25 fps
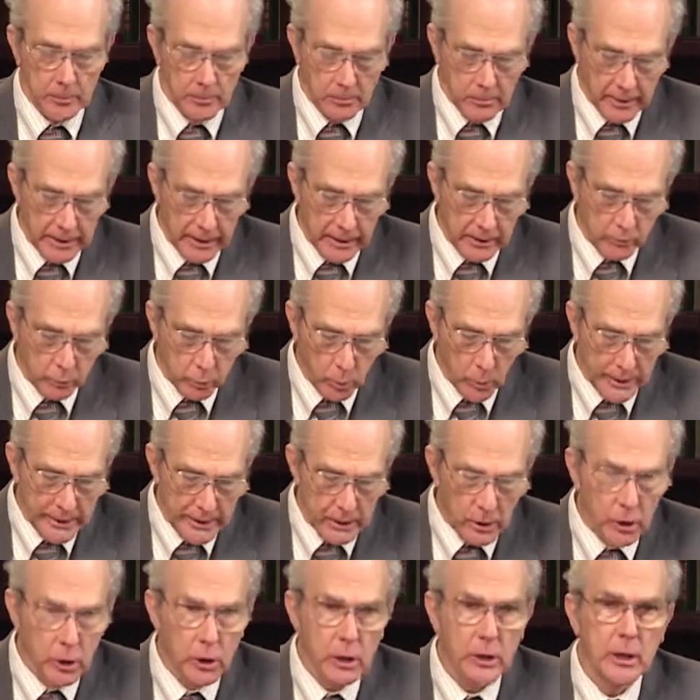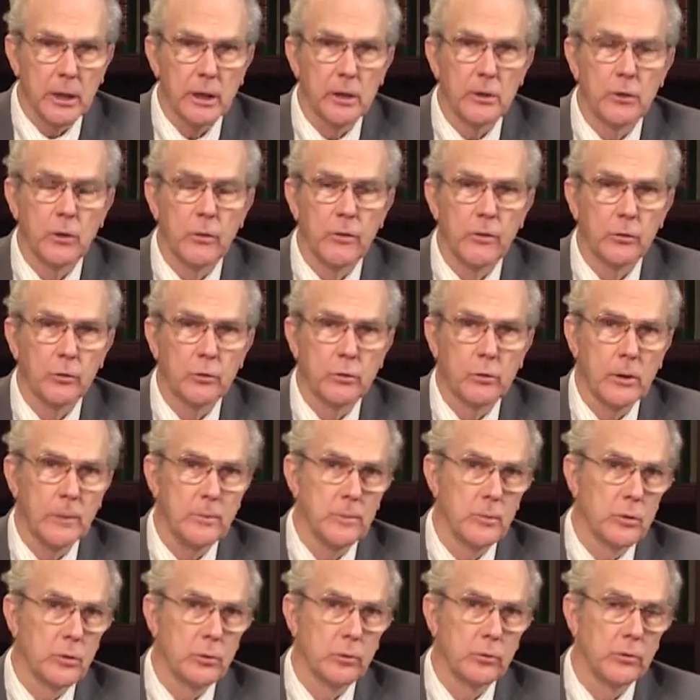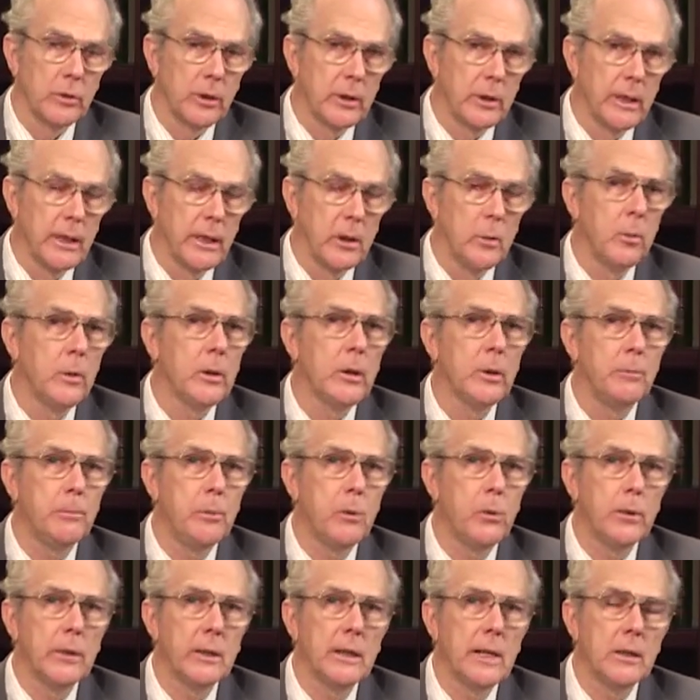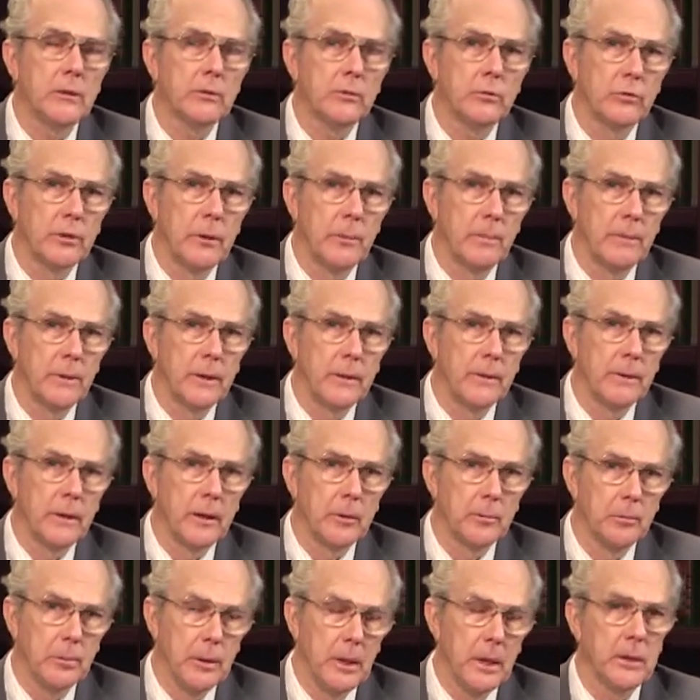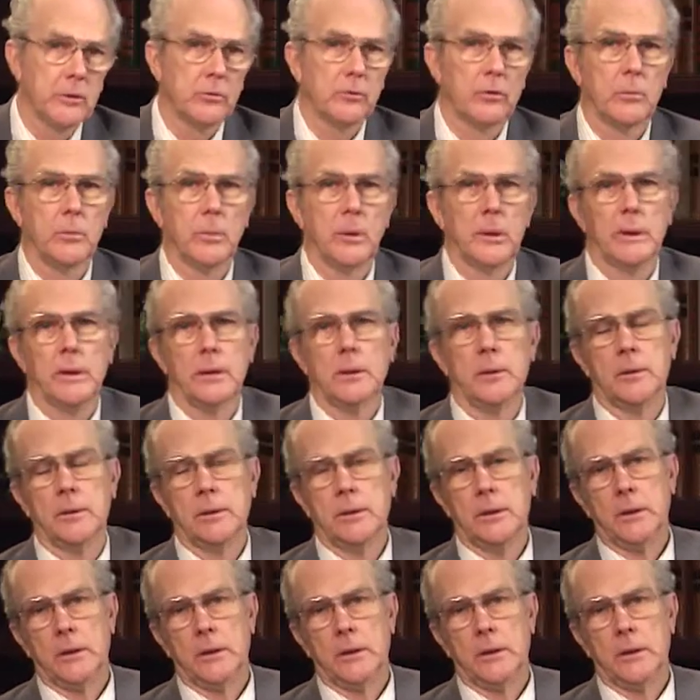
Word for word: But as we look into the scriptures today, I want to point out something that possibly